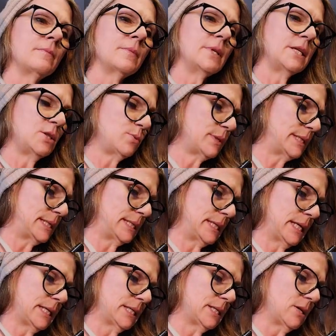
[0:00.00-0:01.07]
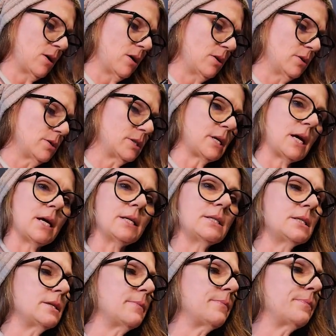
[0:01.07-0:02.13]
$6,
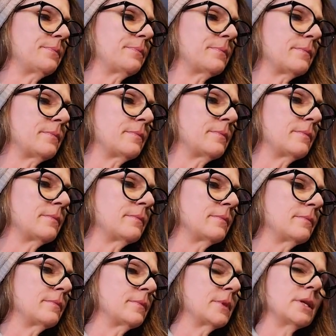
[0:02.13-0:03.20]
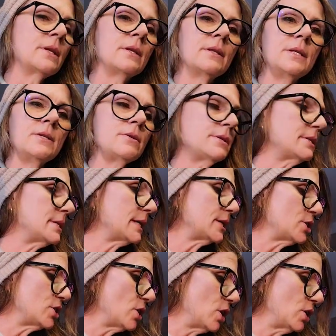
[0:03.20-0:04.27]
guys. These are
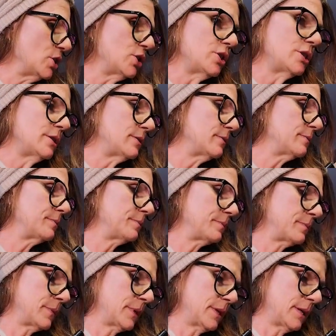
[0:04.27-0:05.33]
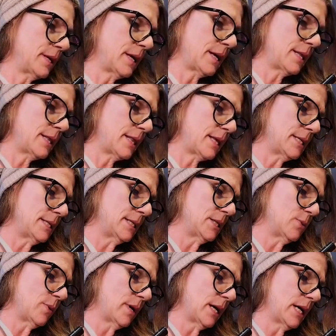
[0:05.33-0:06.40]
$6, and this
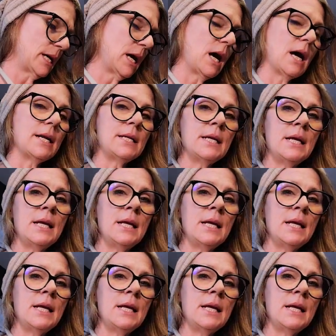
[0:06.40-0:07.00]
is what I got.